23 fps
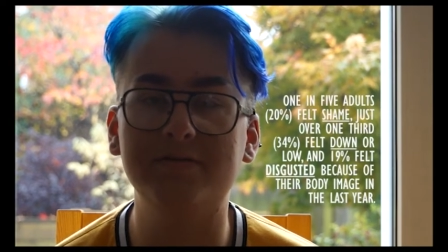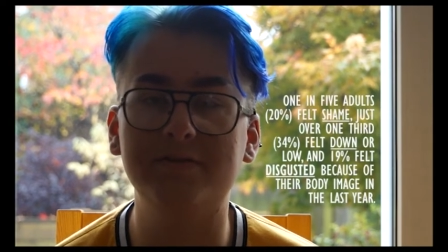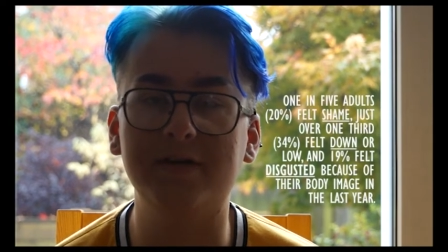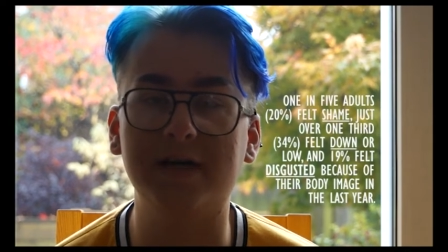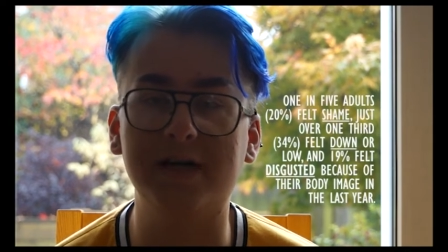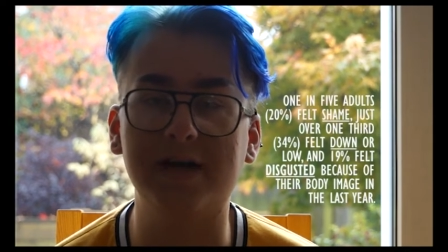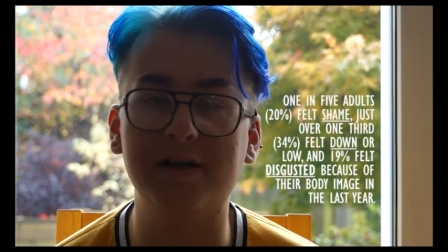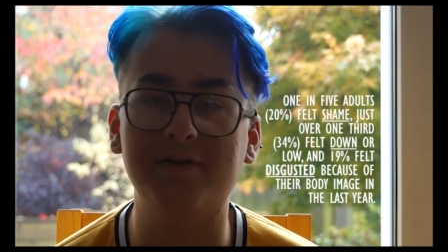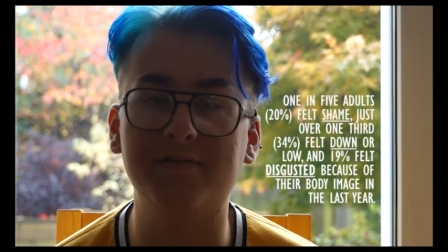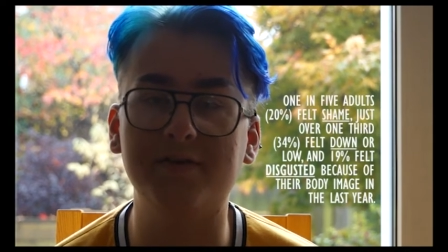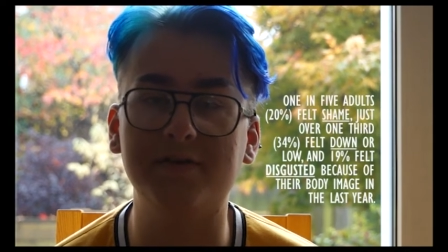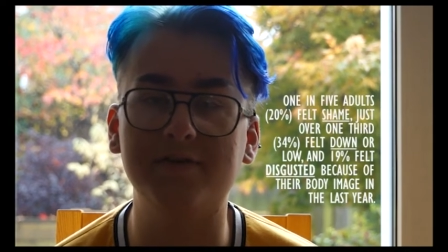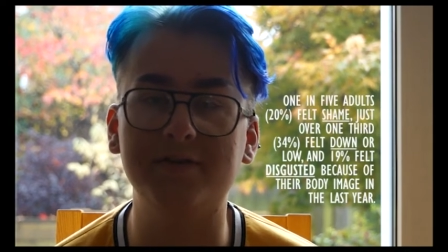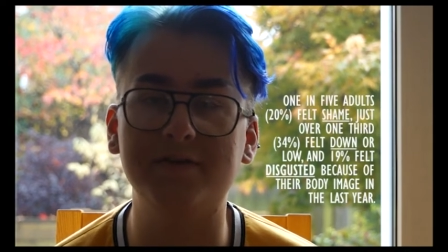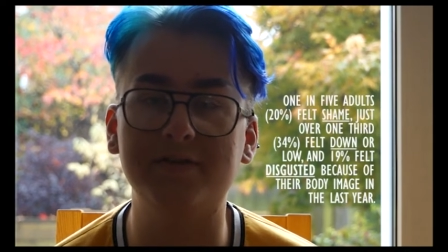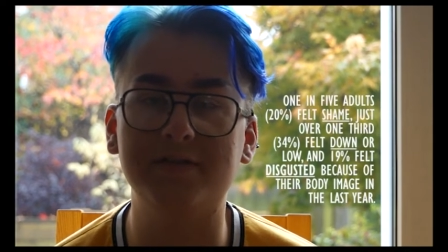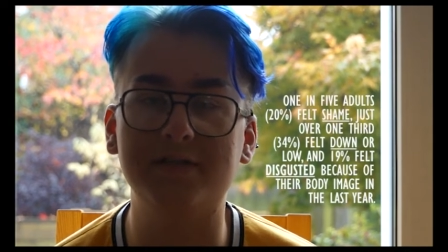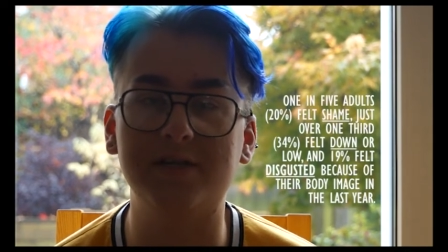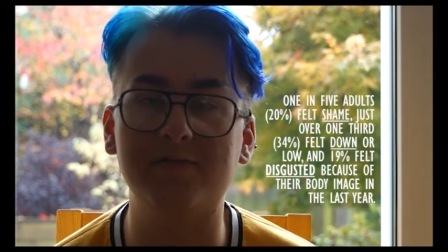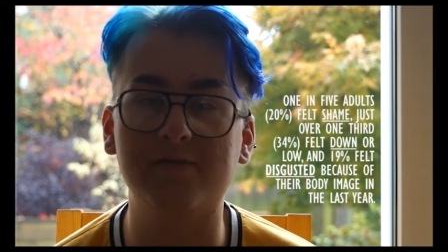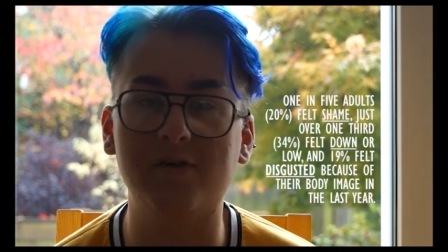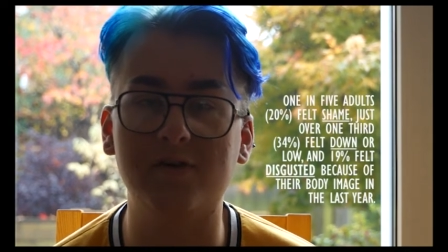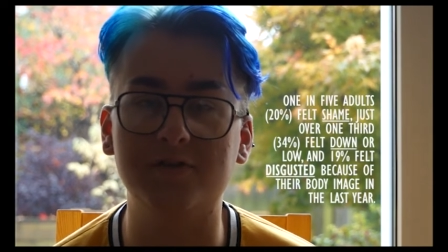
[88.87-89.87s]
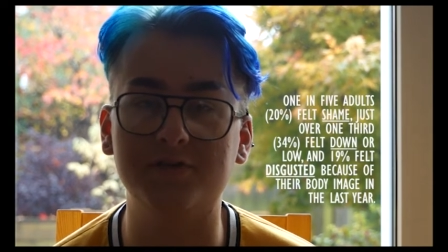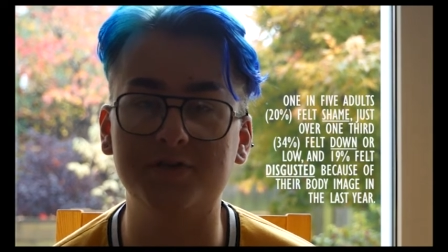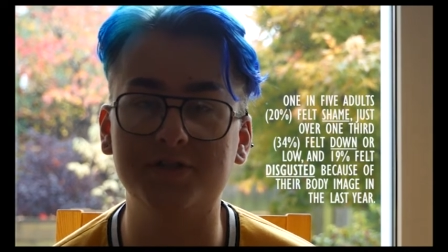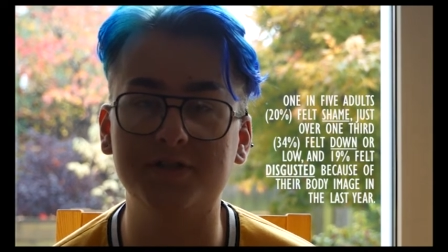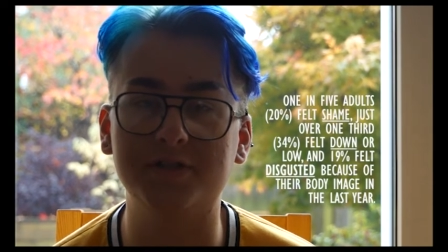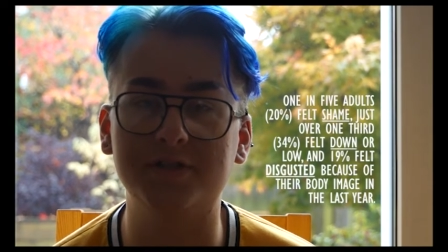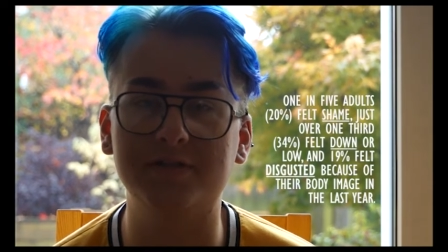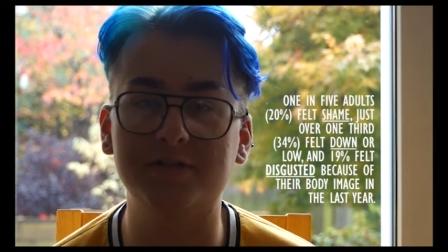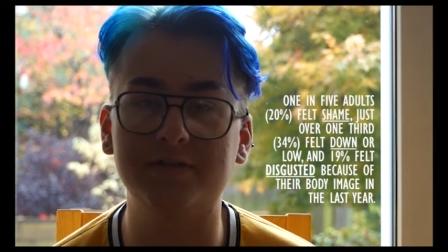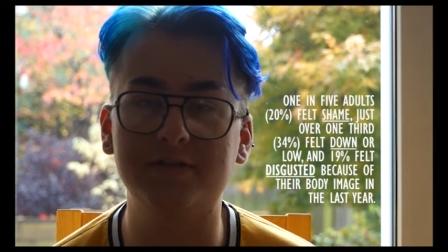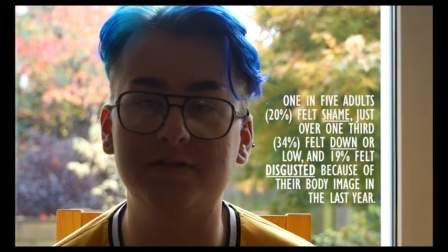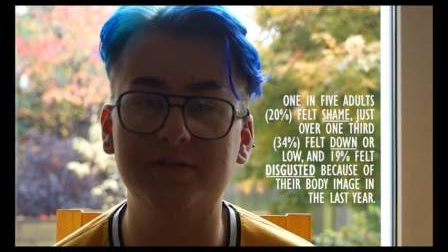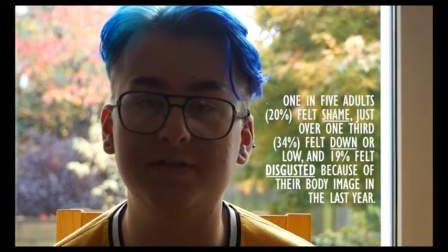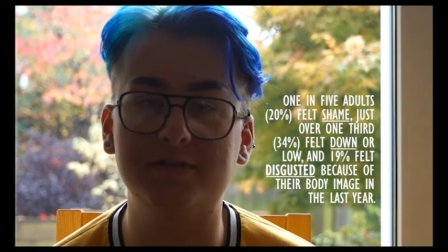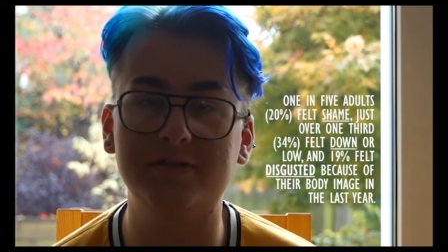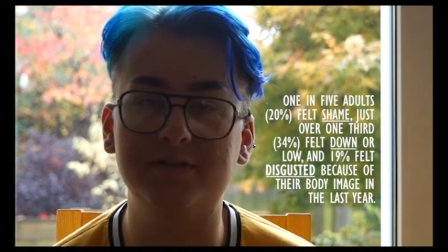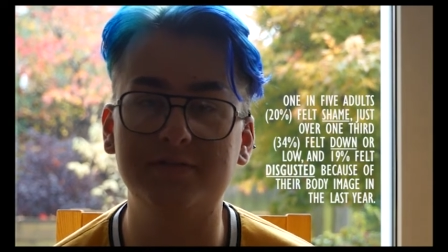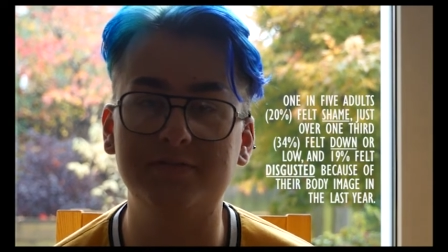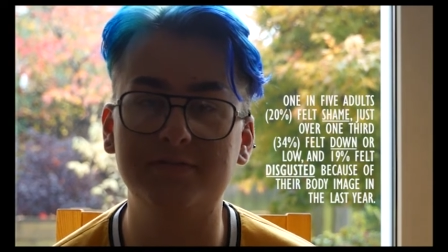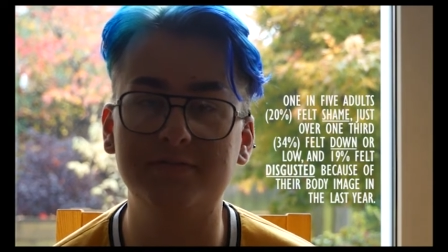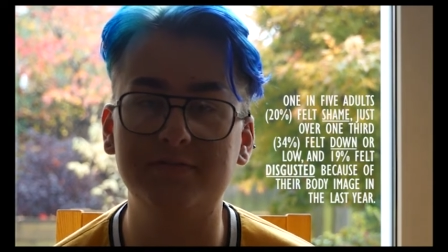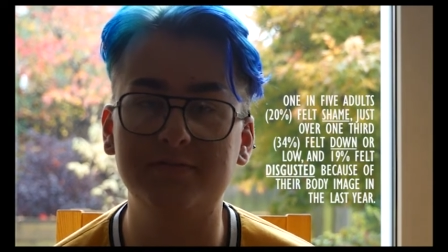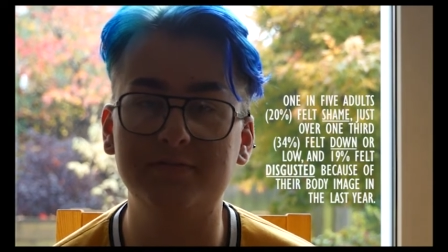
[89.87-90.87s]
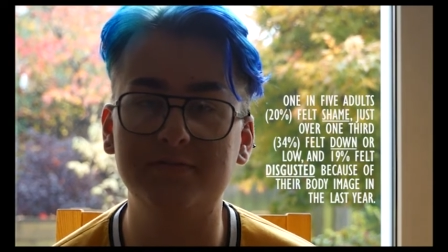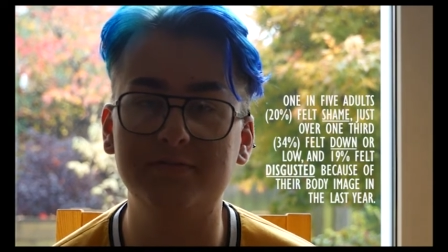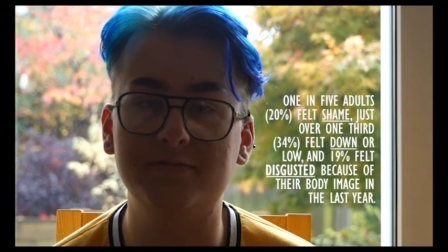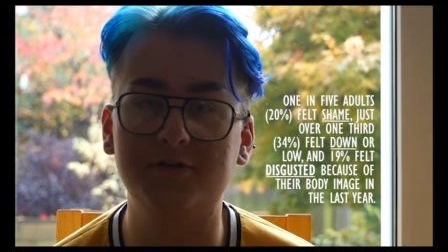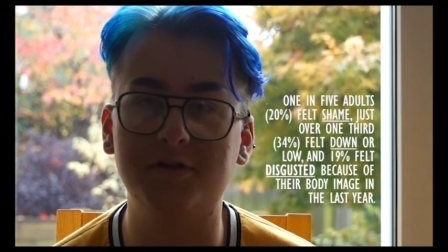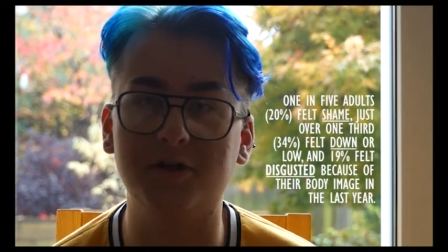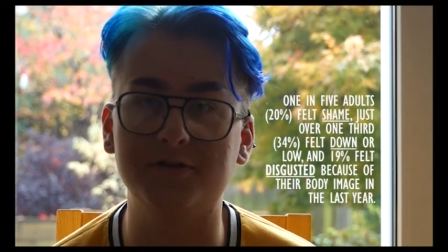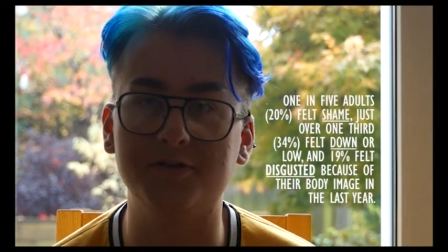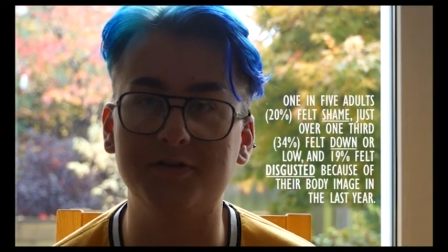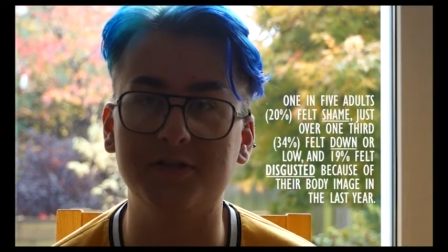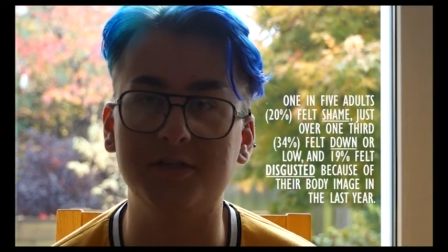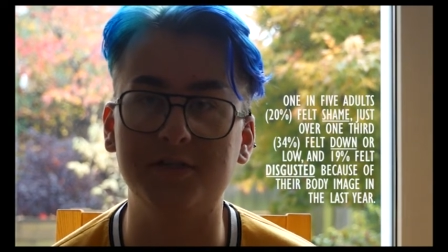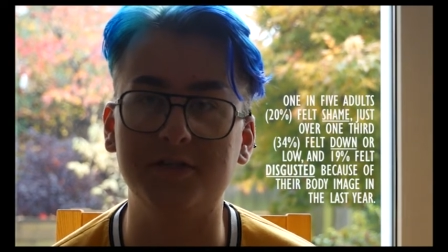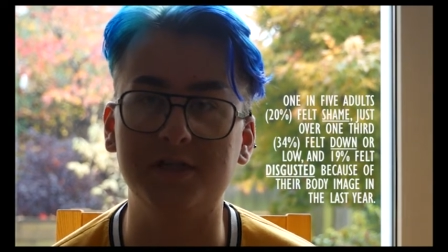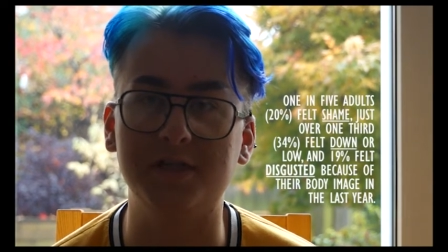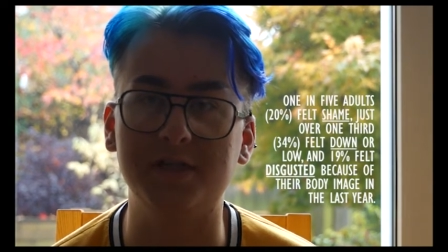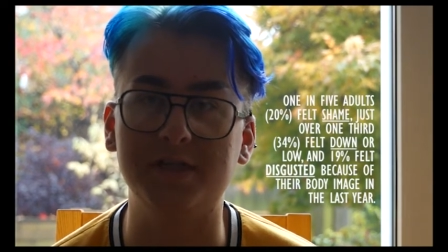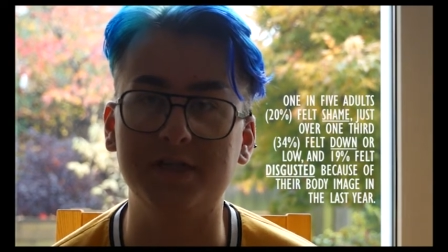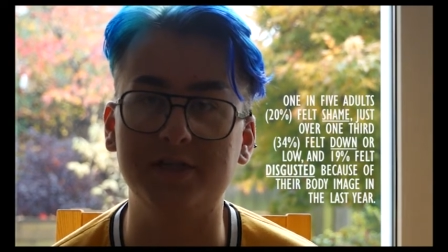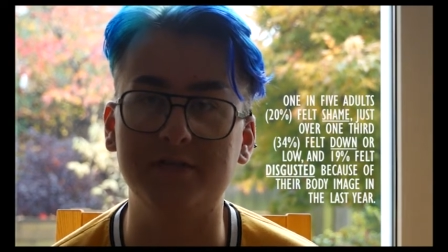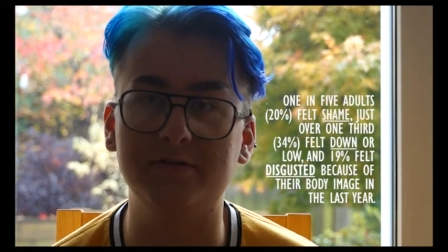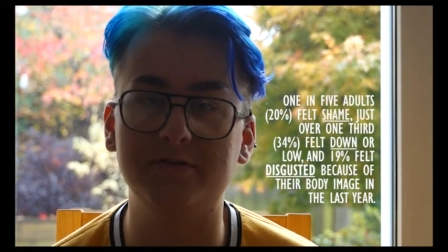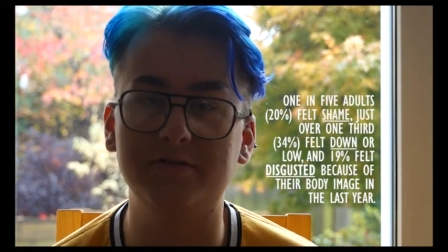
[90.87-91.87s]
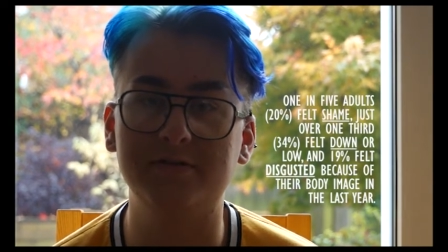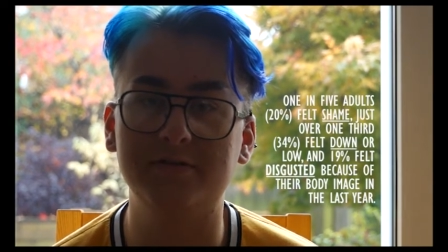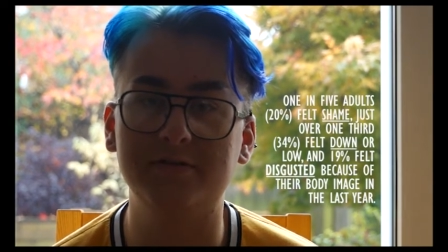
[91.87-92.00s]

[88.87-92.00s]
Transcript: I get very self conscious constantly,